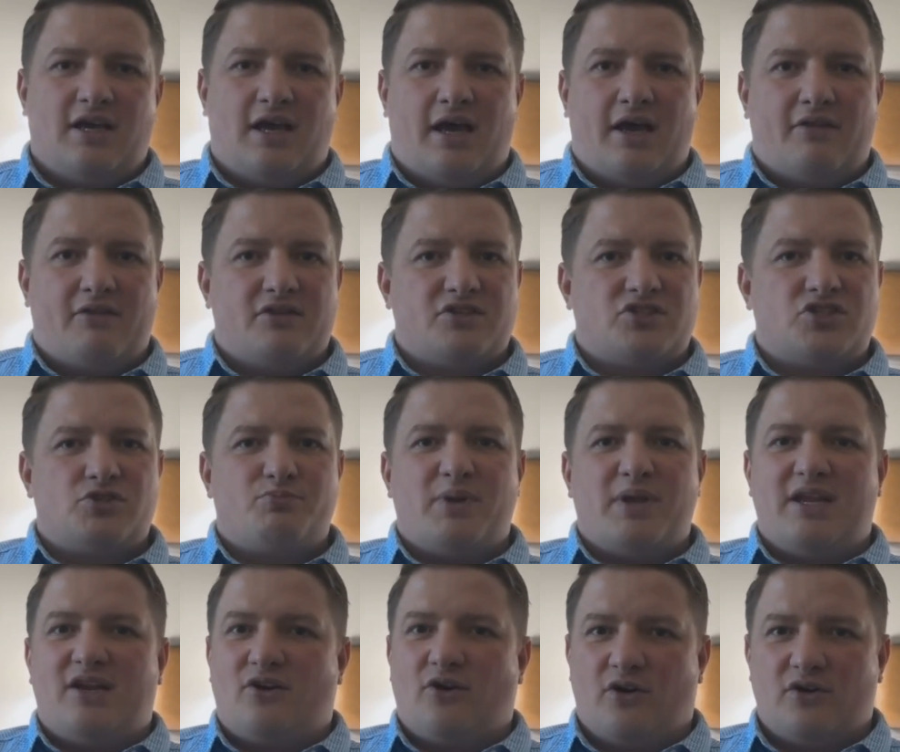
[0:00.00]
Uh, the
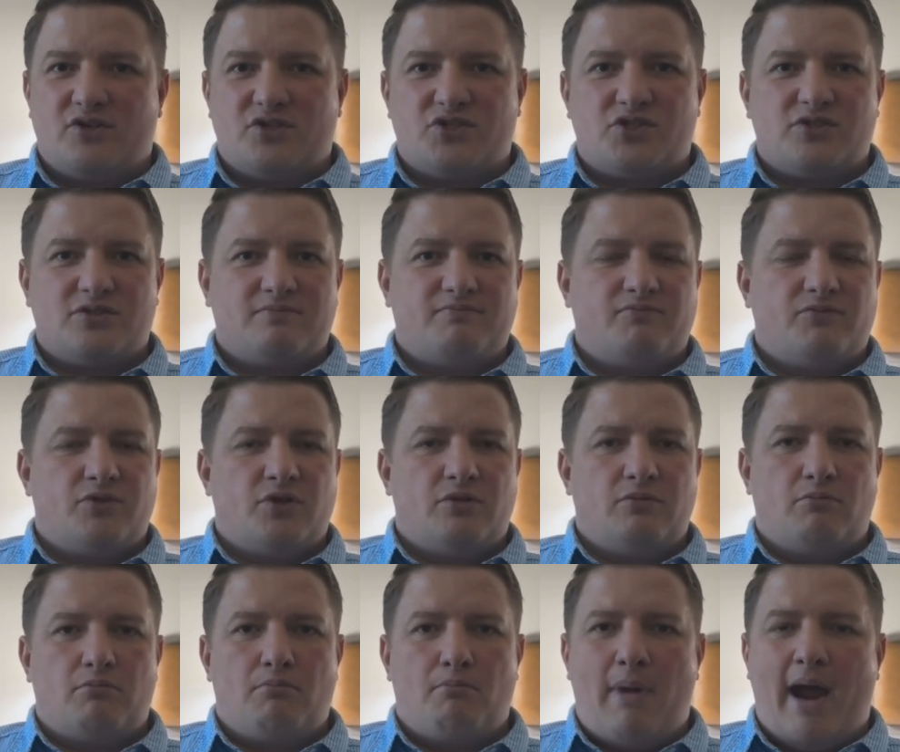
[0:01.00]
speakers,
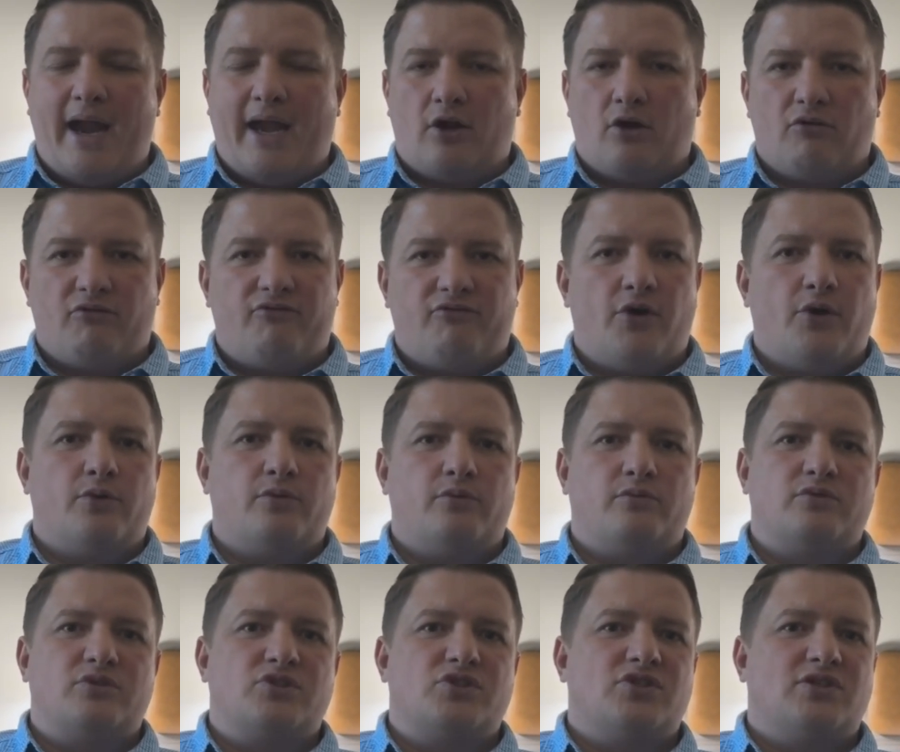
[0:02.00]

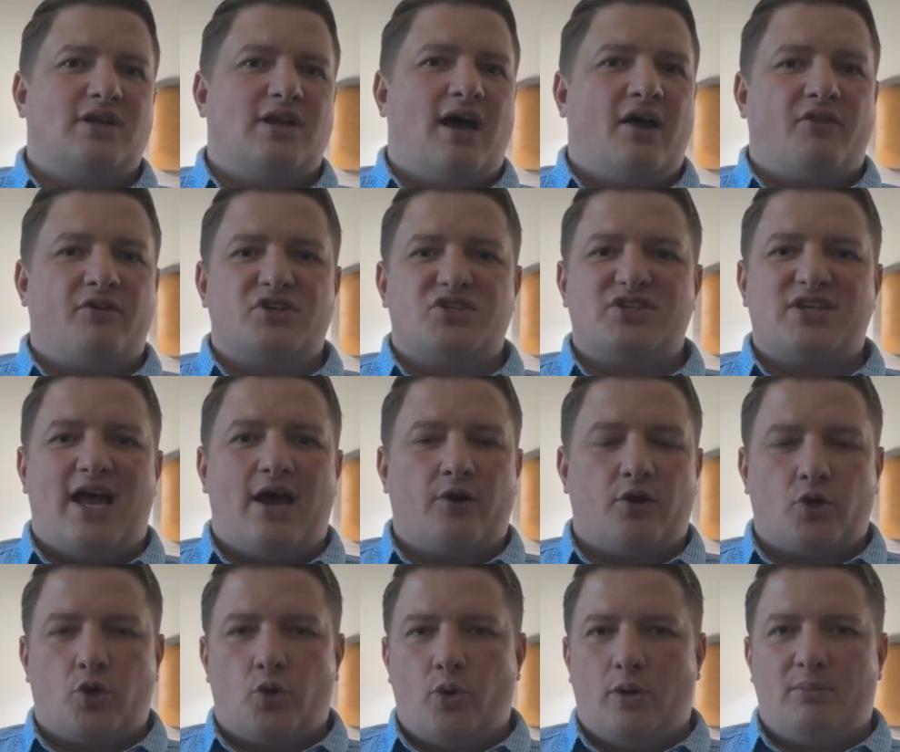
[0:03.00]
microphones, other
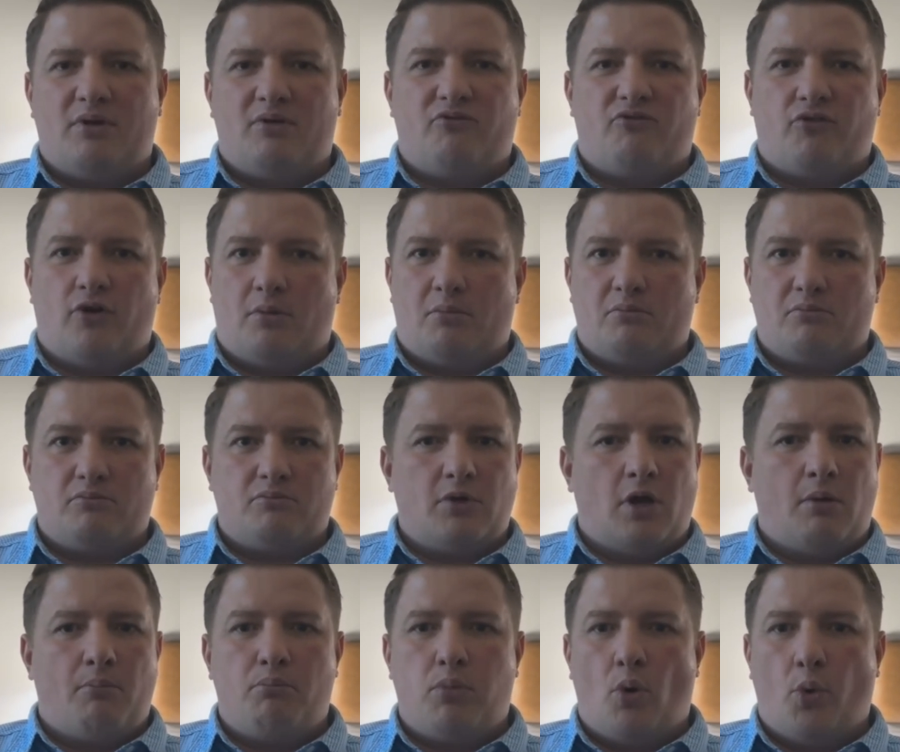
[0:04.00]
sound equipment from
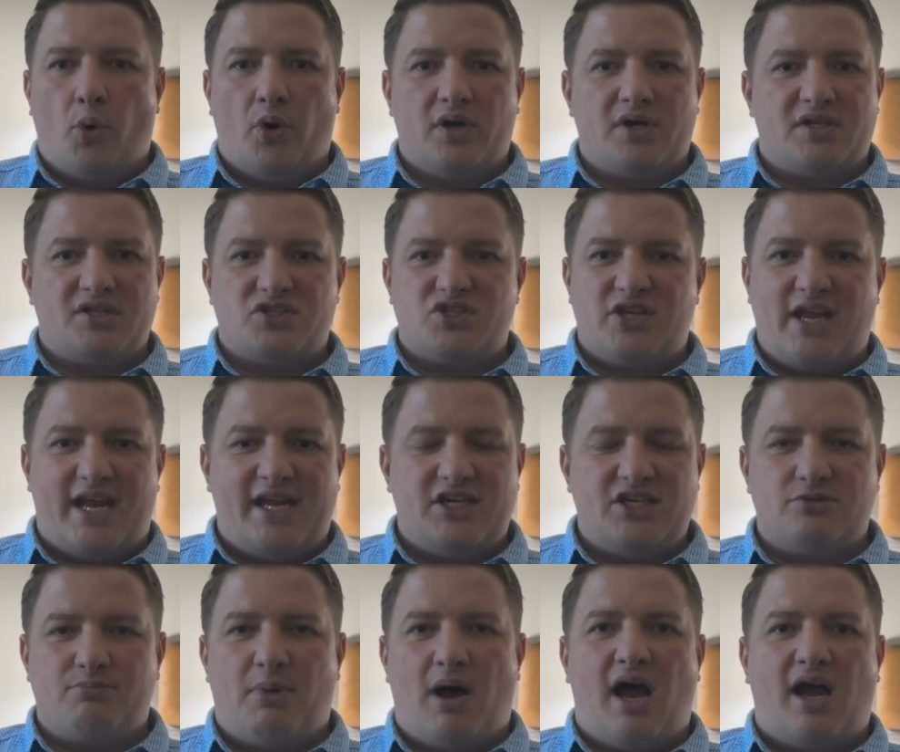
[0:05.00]
a board to
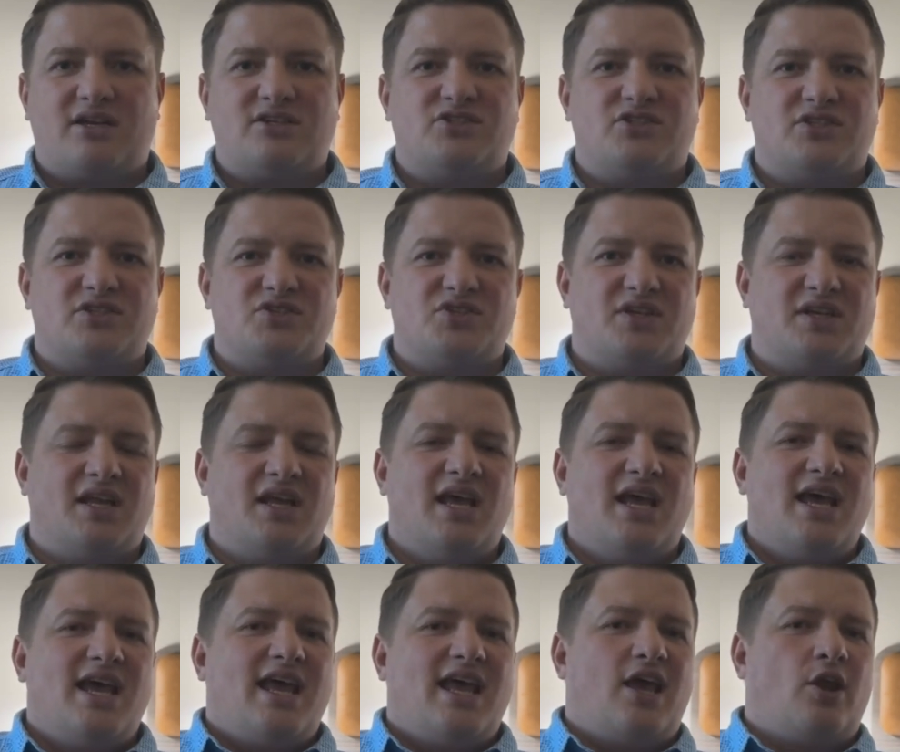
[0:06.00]
stage boxes, and,
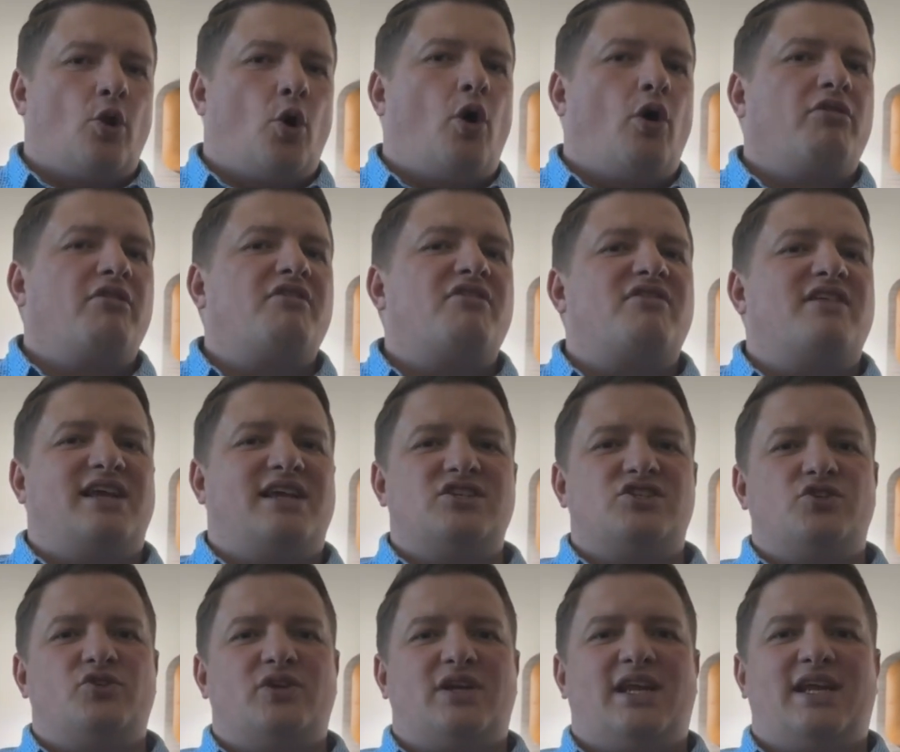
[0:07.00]
and all the
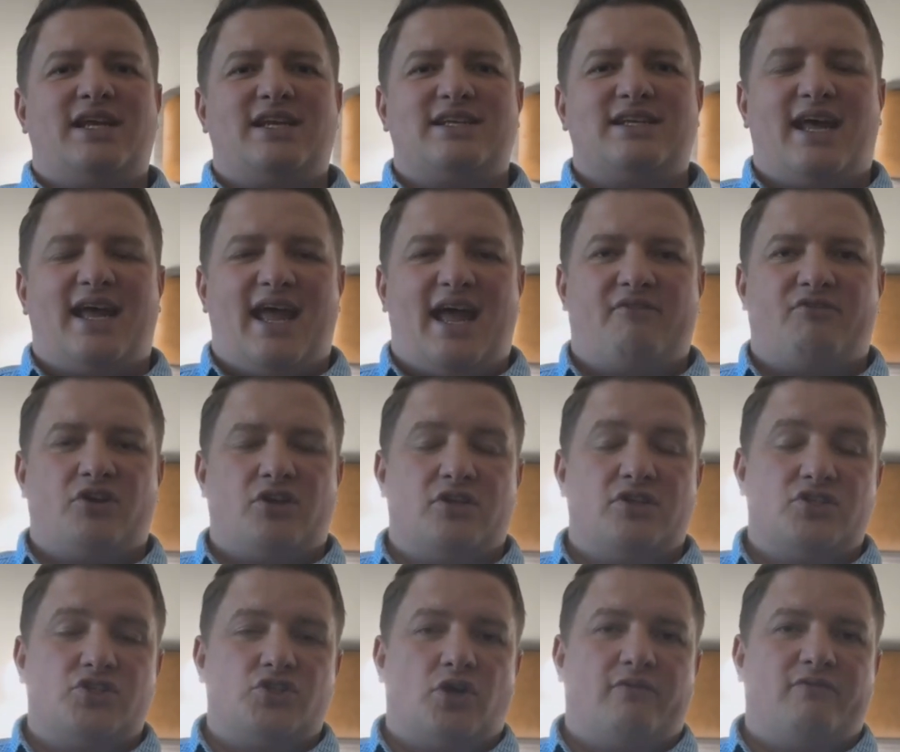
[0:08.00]
things you need to have a
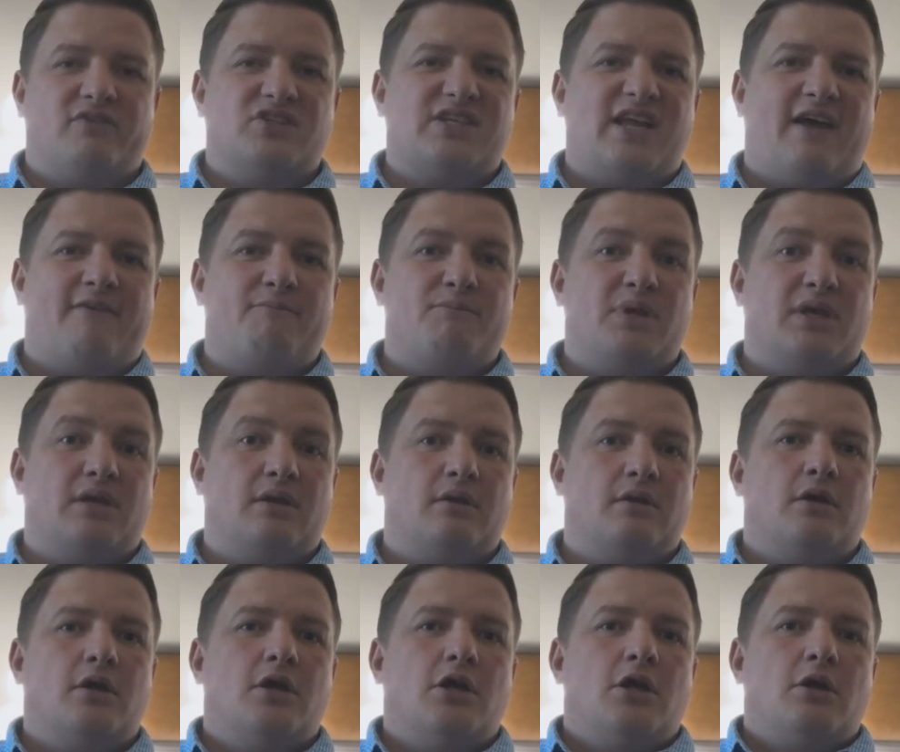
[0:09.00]
good service have
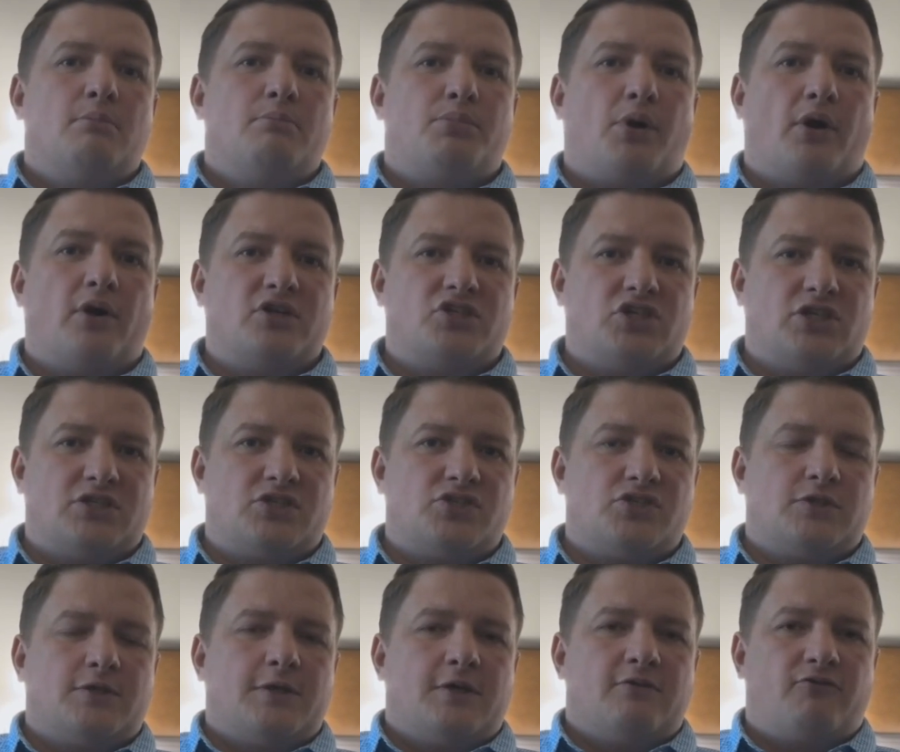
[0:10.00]
been
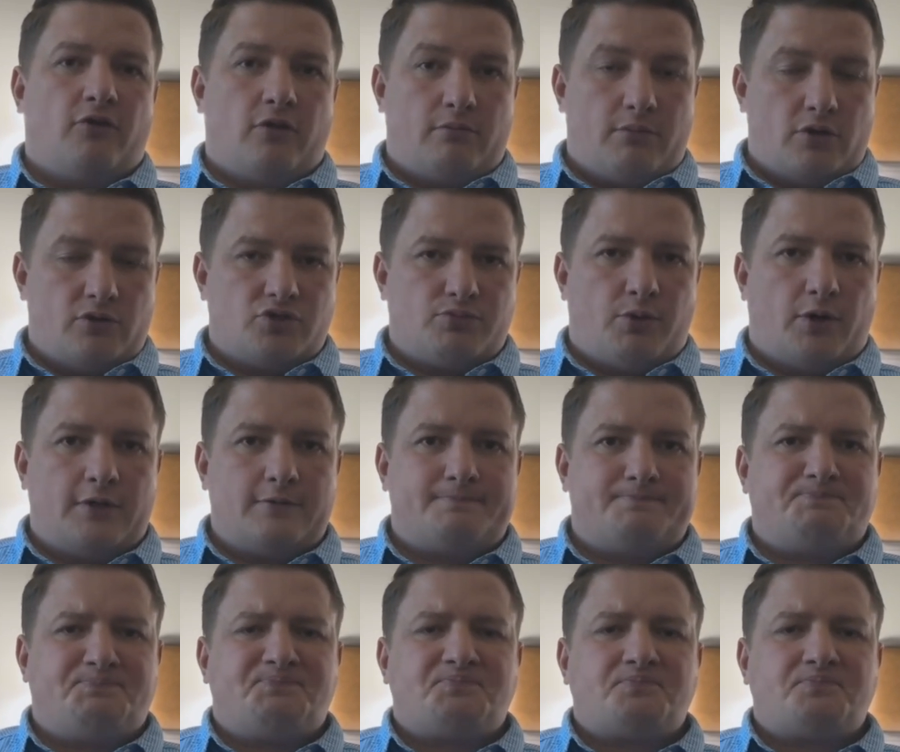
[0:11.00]
purchased for the most part.